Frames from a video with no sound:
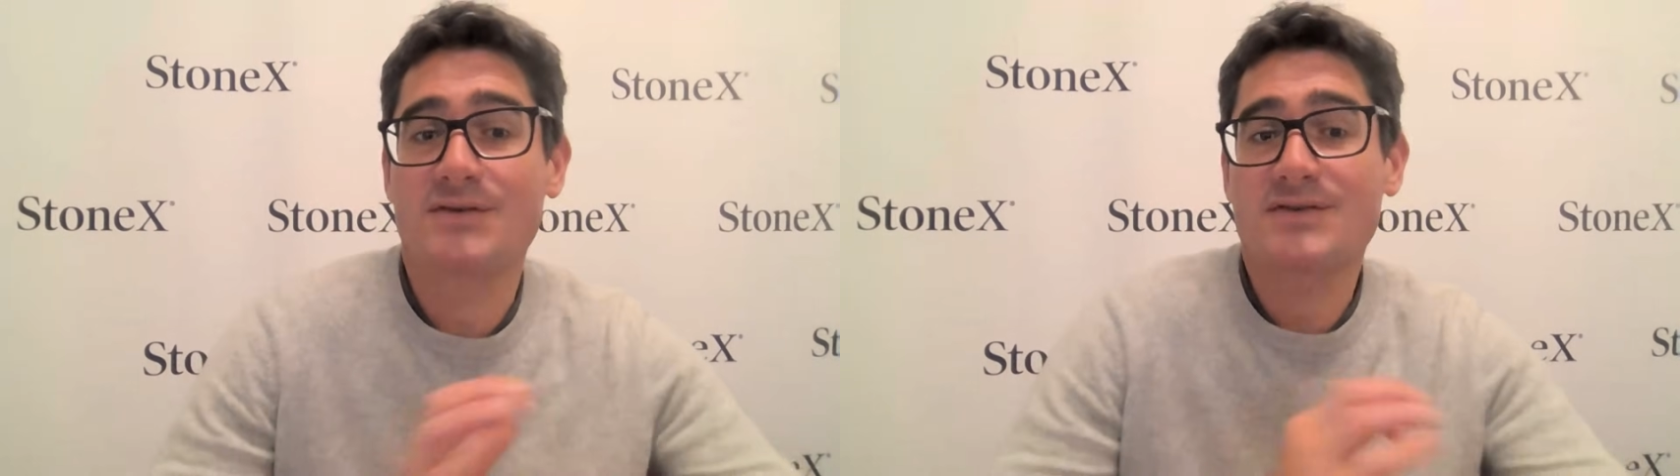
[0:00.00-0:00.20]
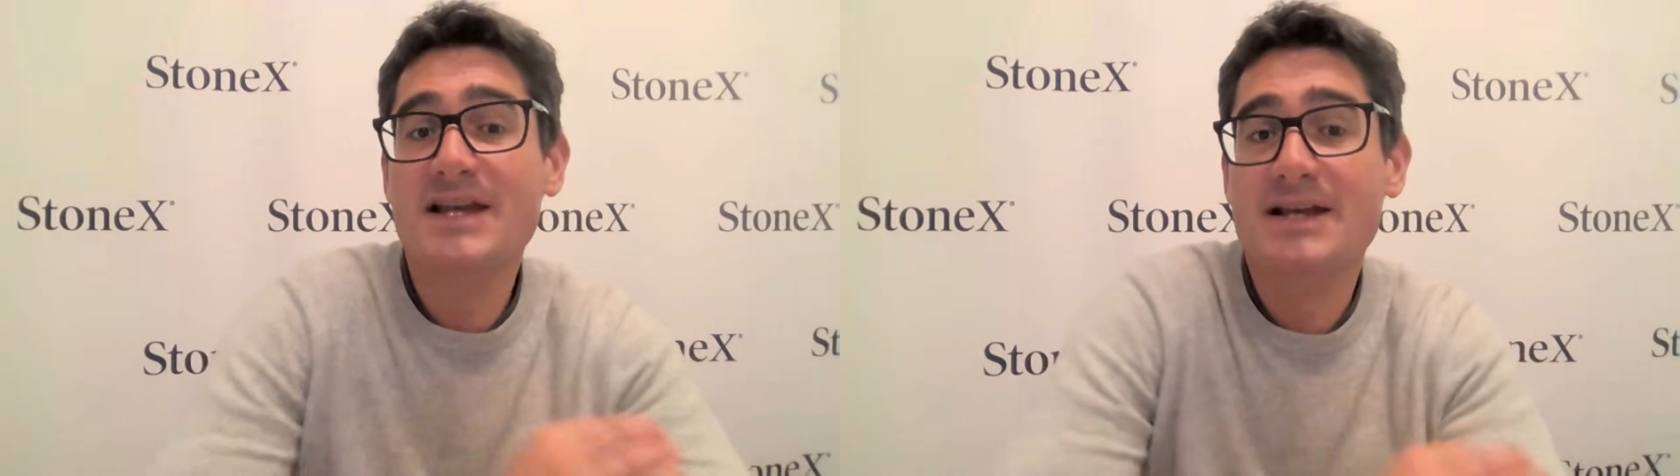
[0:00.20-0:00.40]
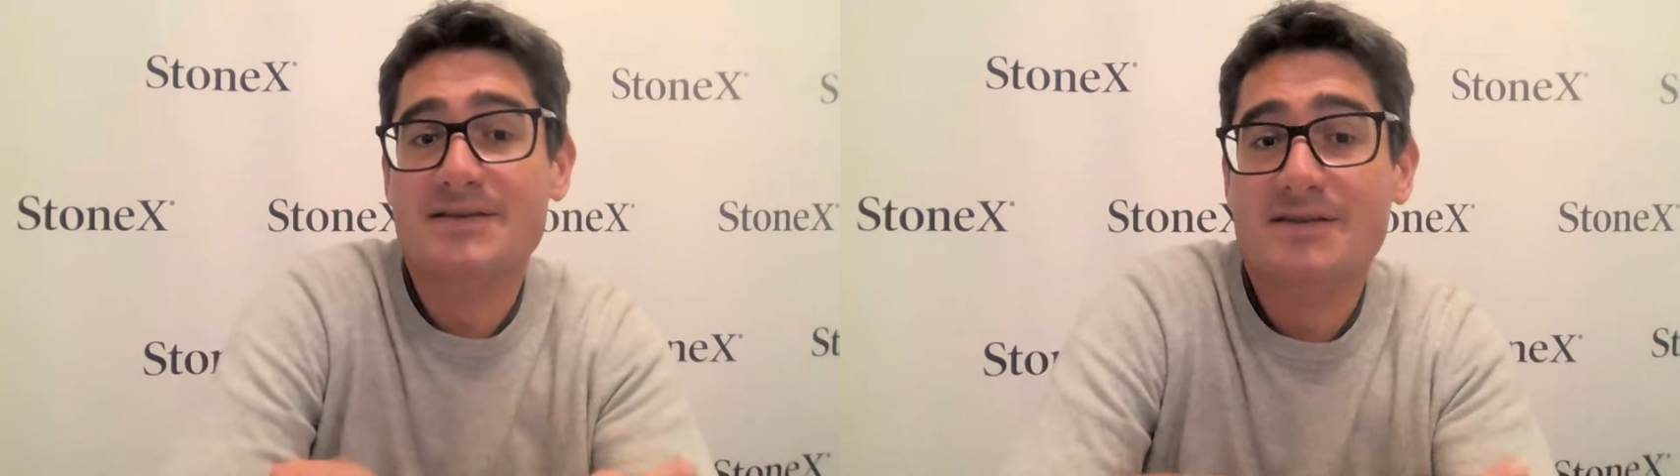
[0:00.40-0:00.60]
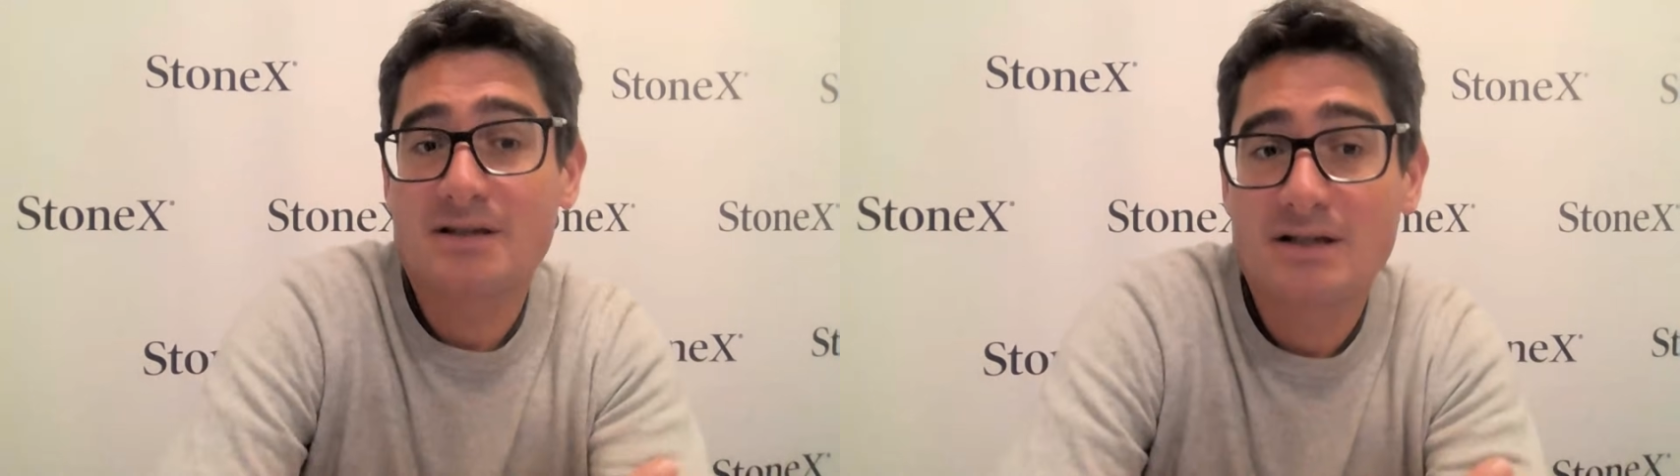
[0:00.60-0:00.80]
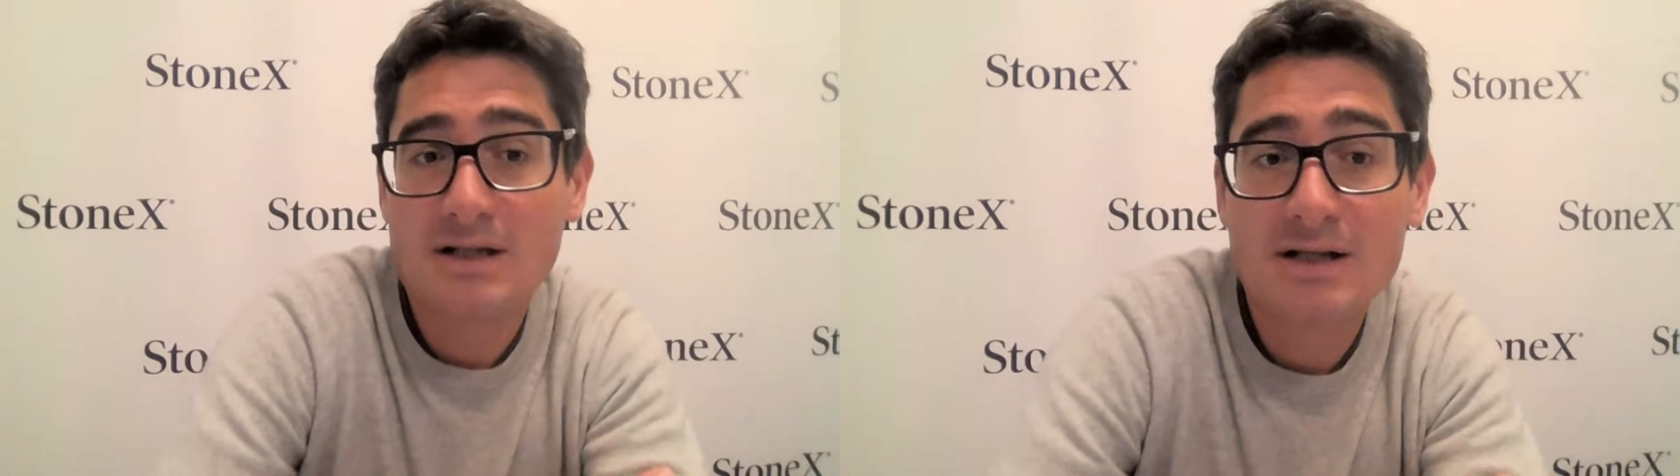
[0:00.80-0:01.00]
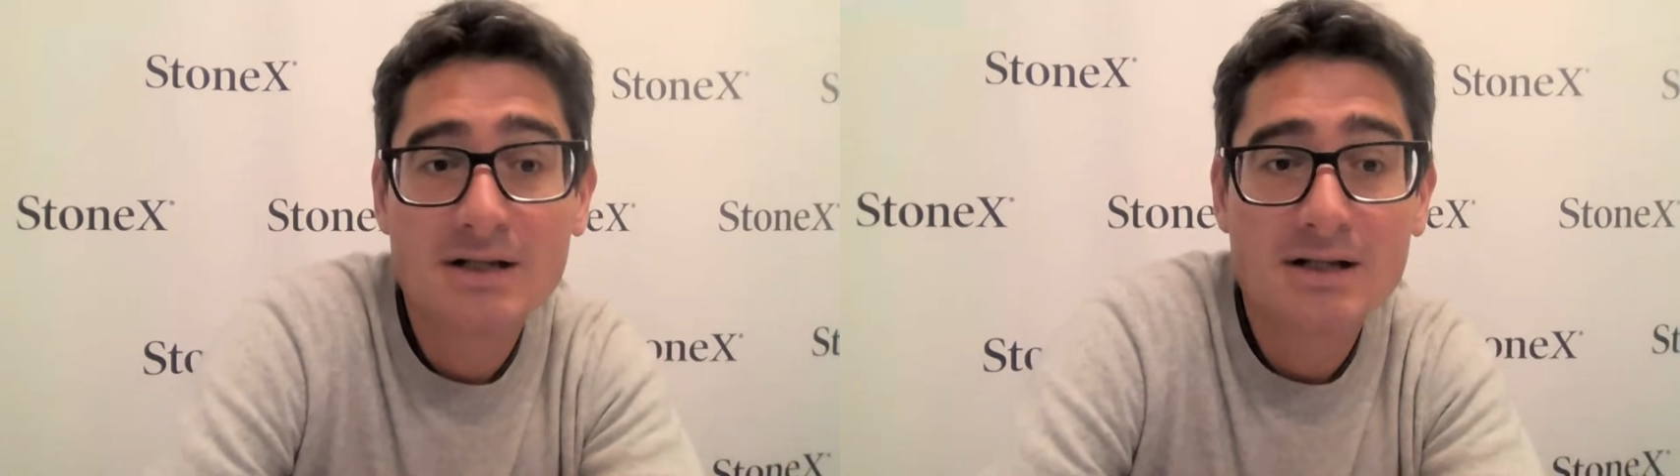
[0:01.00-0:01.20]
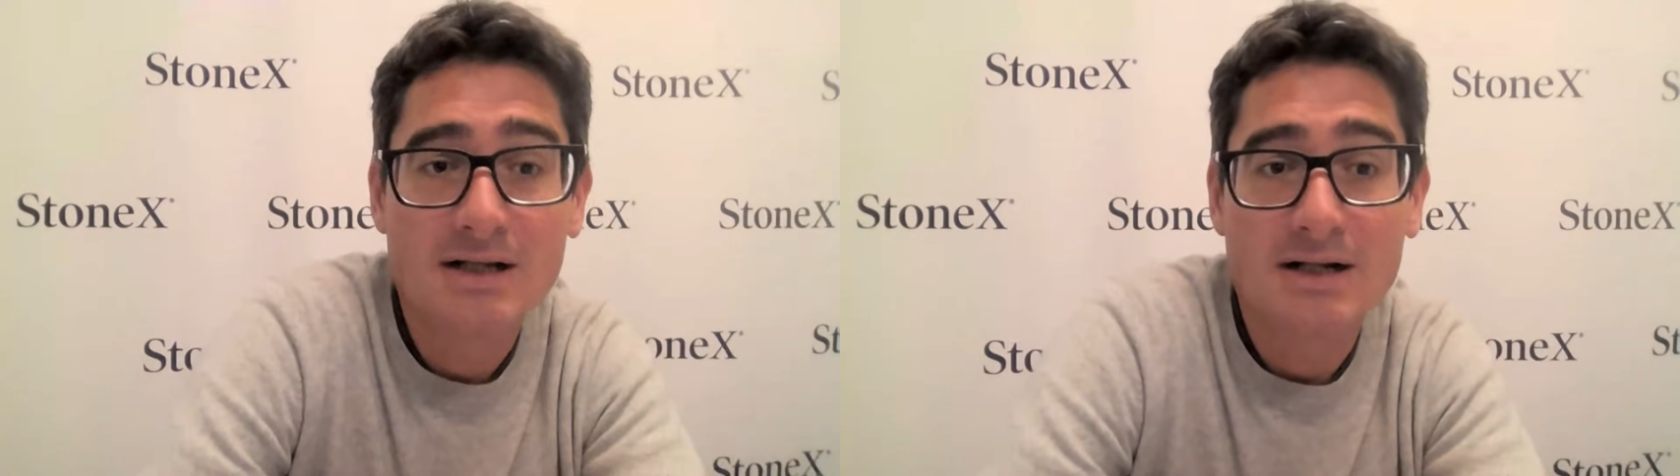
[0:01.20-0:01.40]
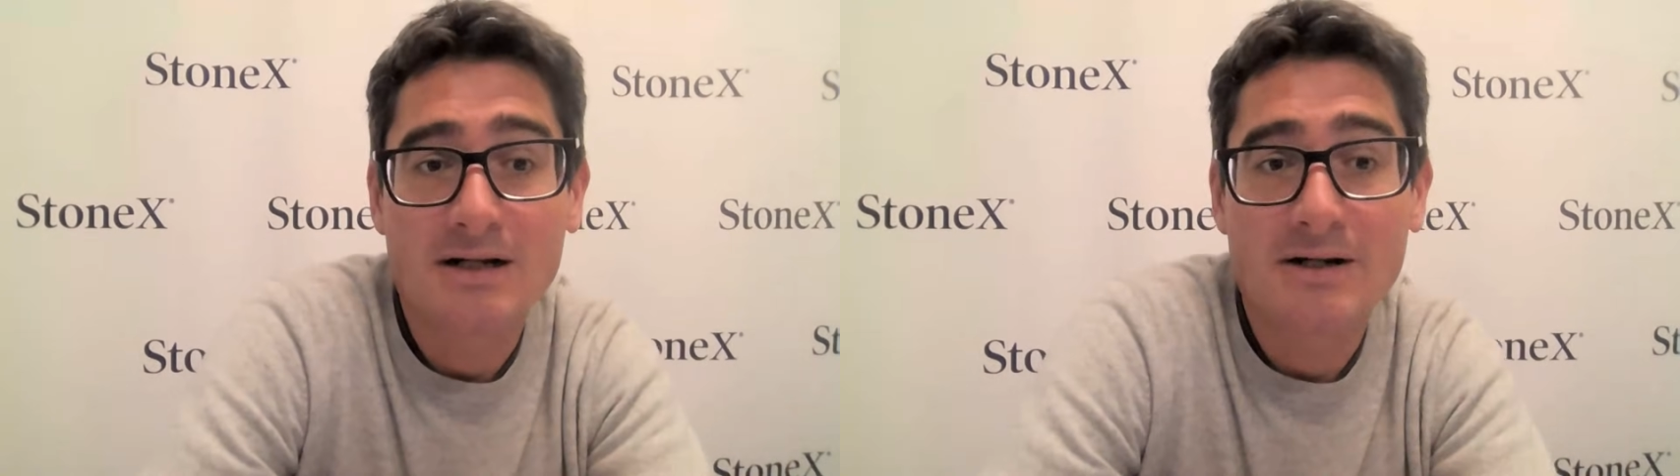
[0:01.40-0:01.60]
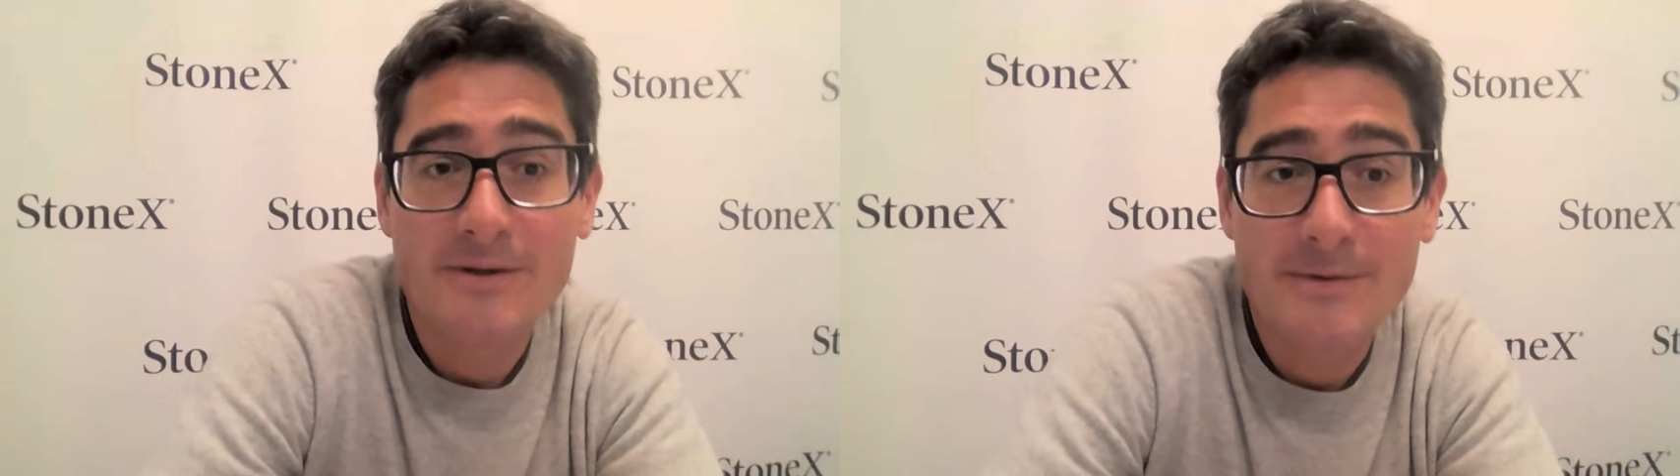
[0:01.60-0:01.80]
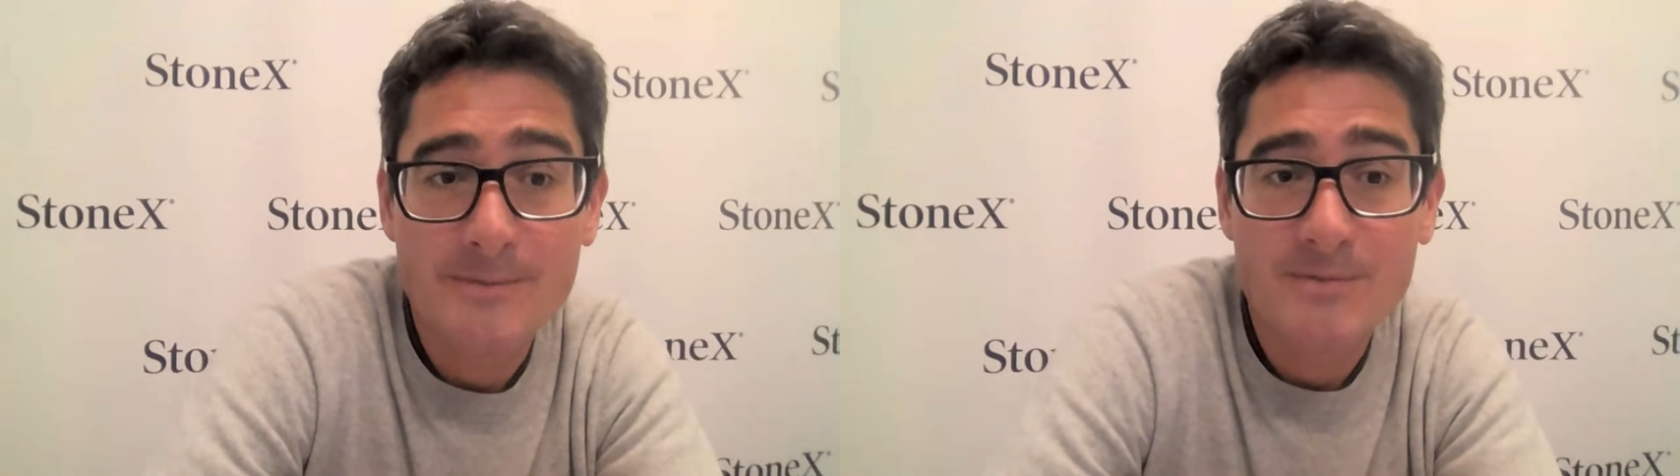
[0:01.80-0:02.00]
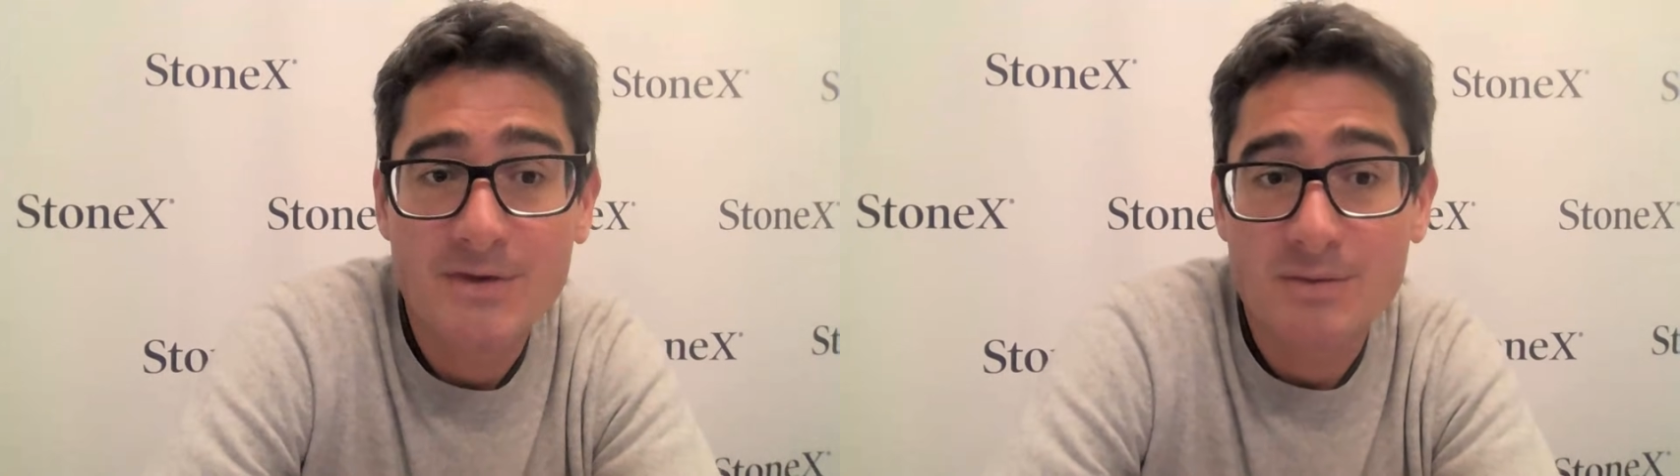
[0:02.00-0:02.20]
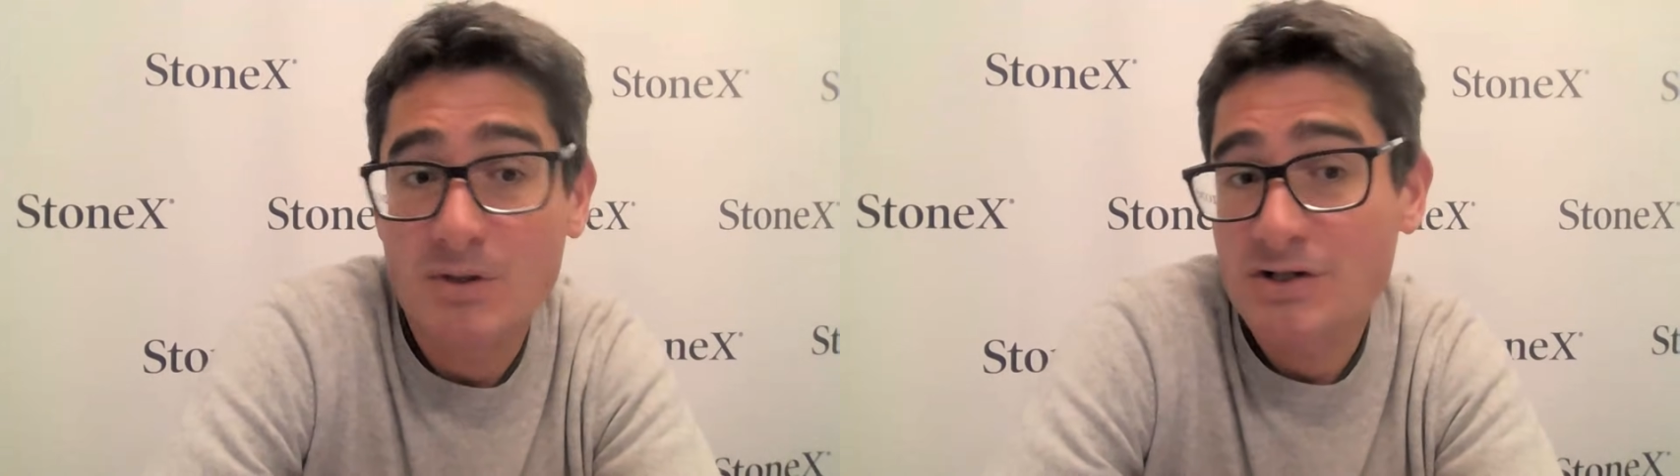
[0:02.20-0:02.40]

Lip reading: success. The